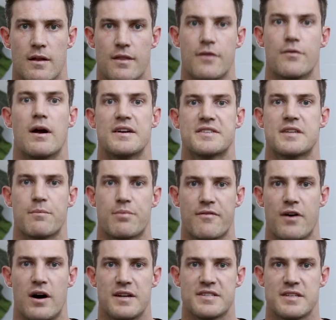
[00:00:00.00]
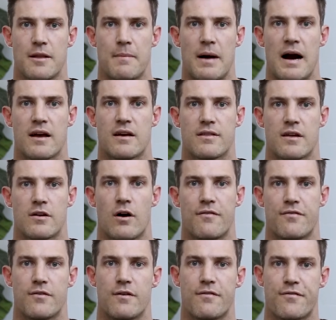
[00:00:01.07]
There are some providers in the market that
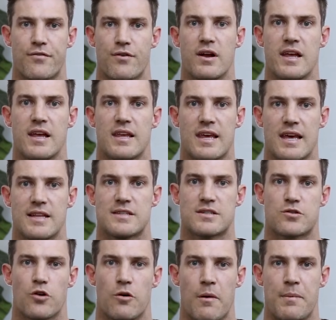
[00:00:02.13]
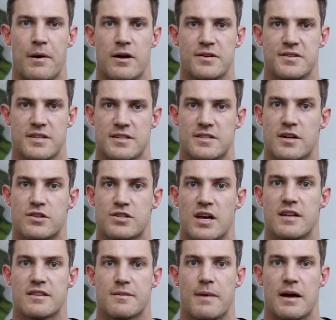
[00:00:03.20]
offer a free kids trauma policy, so
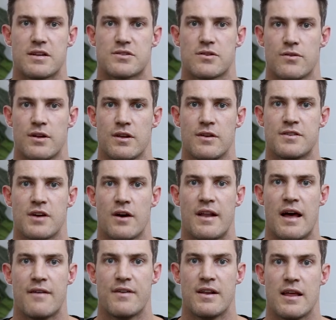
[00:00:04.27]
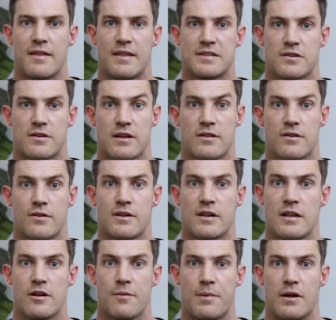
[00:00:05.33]
check to make sure that you don't have any of this included
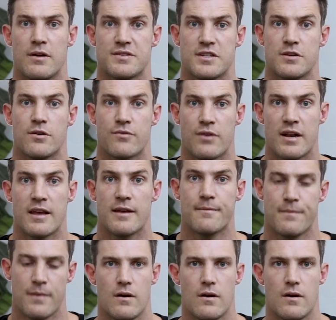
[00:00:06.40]
in your policy already.